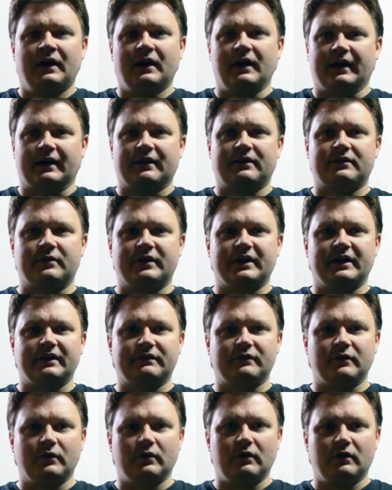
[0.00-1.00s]
like three,
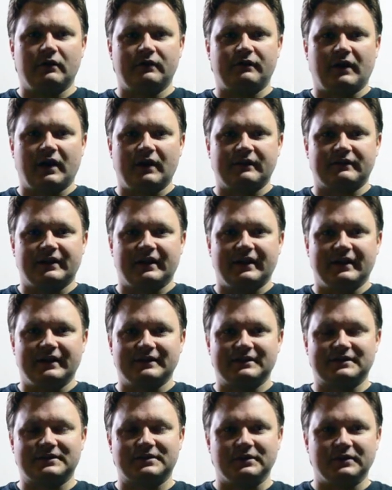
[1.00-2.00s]
four, five
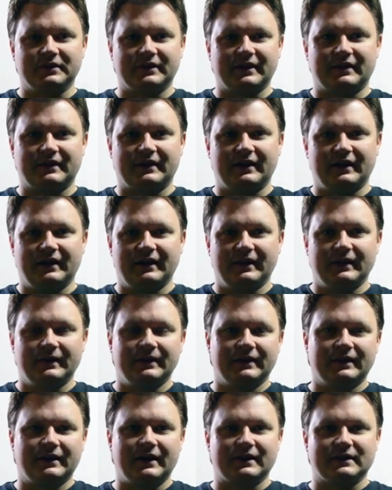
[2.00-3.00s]
days to get their
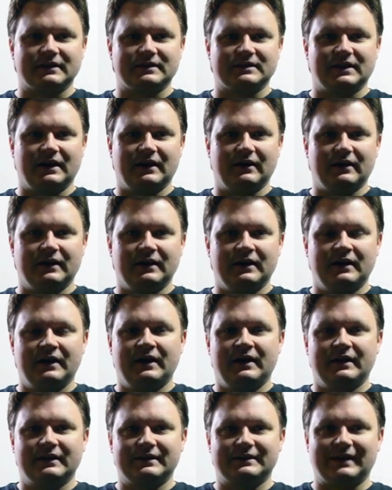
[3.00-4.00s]
kettle sour
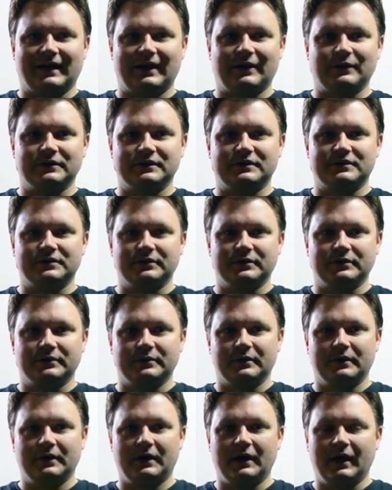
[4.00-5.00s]
down
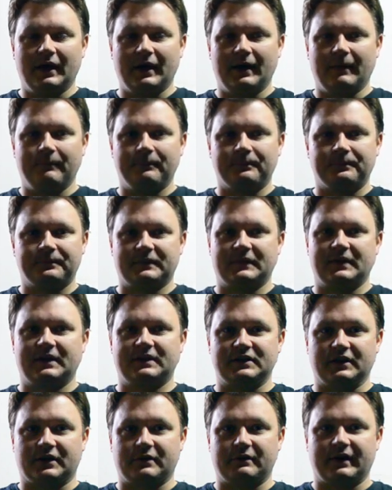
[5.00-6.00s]
to um,
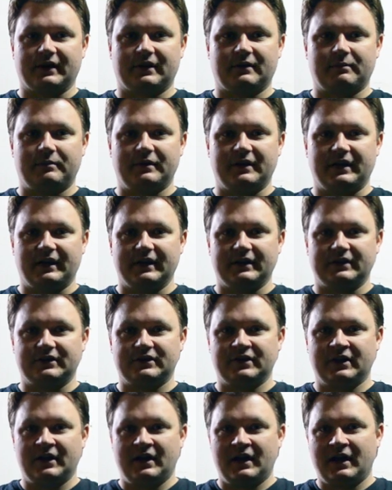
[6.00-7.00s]
the correct
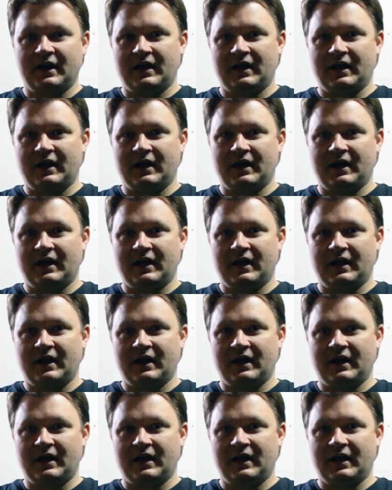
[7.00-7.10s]
pH.